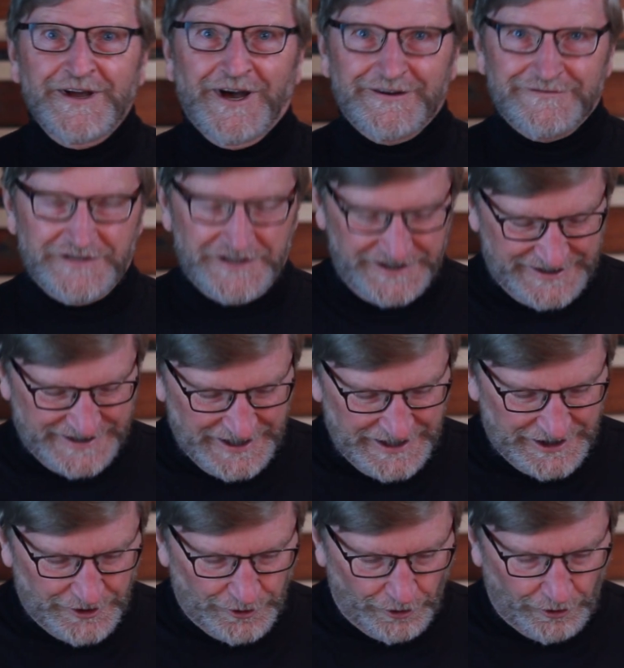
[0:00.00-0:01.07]
of
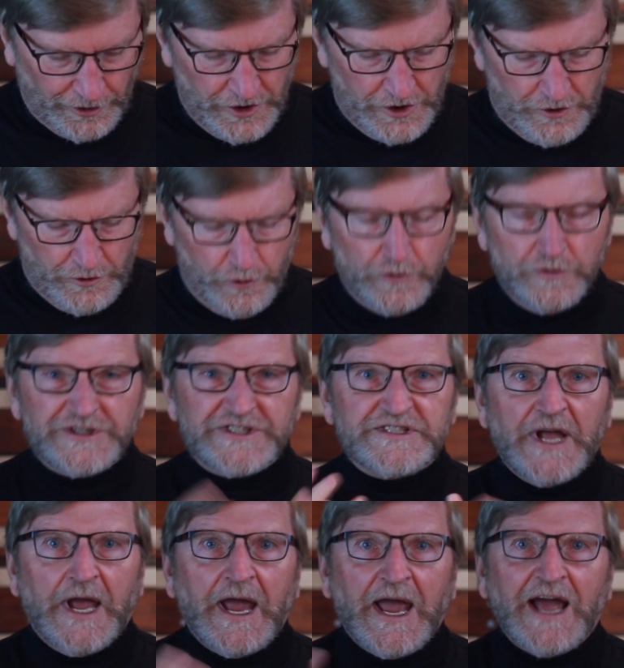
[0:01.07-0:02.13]
Ezekiel who
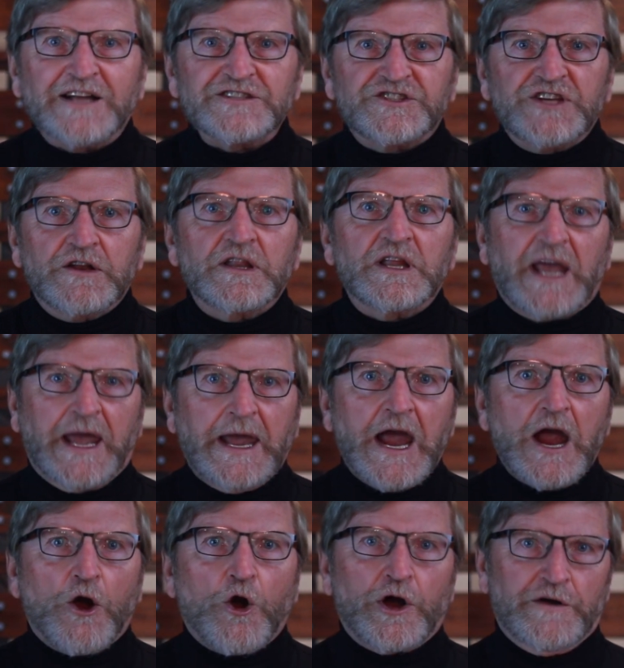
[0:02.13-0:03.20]
stands in
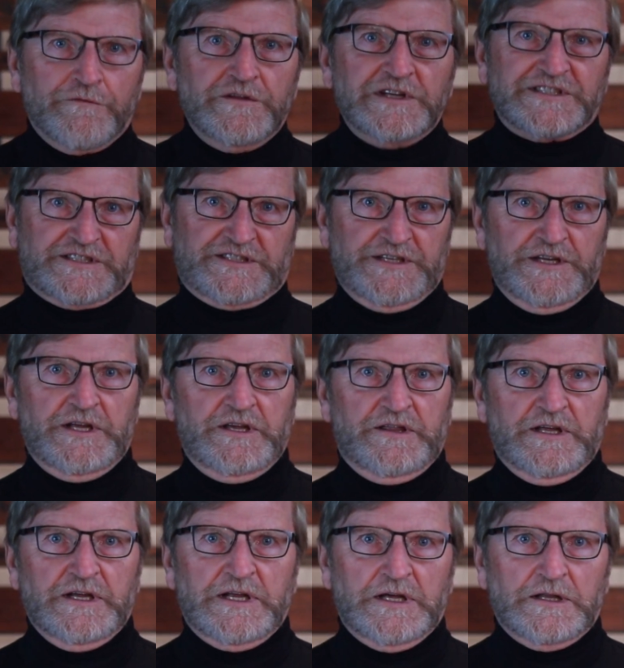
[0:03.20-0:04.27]
care of the city
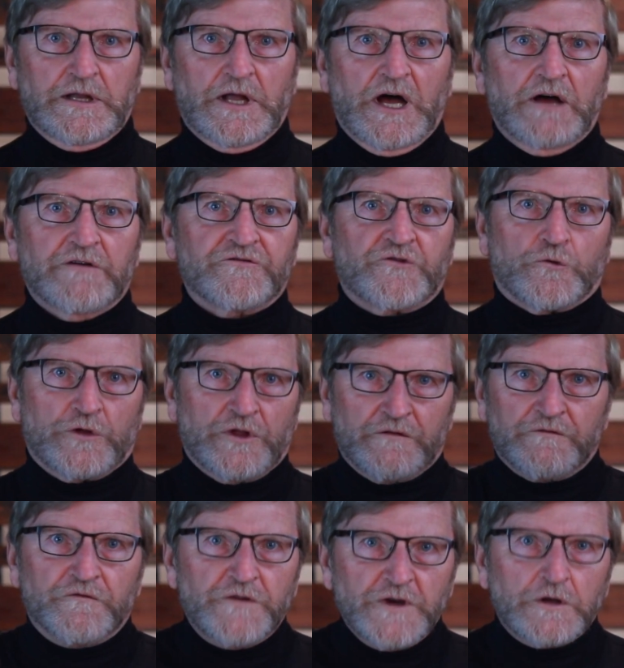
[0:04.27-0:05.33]
that he loves or the
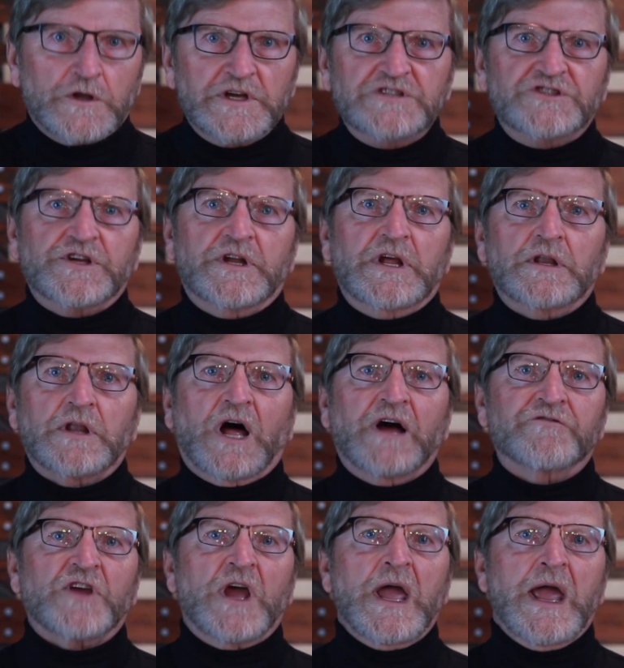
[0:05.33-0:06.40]
village that he
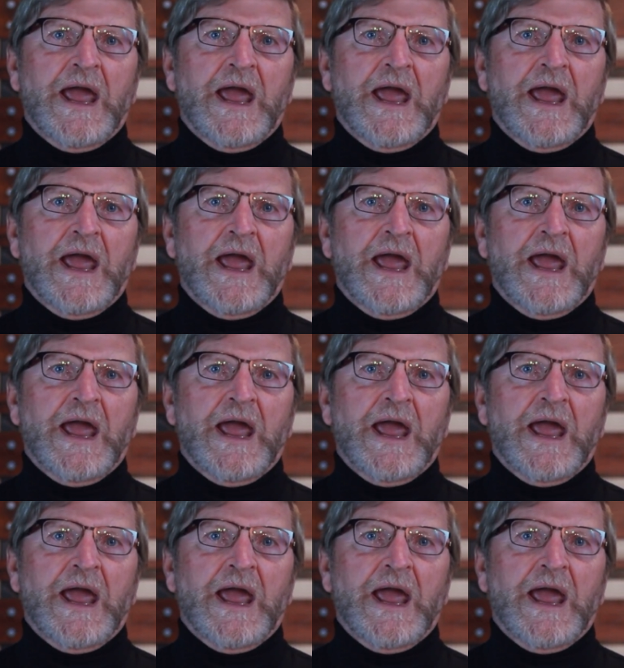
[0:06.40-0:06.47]
loves,